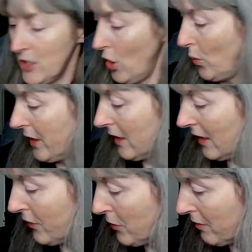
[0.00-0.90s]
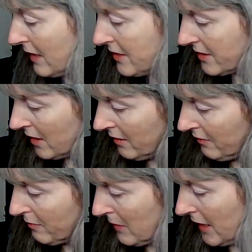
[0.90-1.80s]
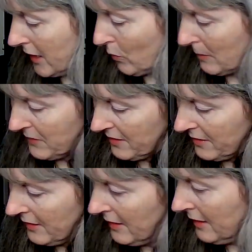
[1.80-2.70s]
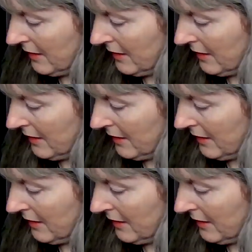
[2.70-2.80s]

So we're going to get through the rest of my WIPs,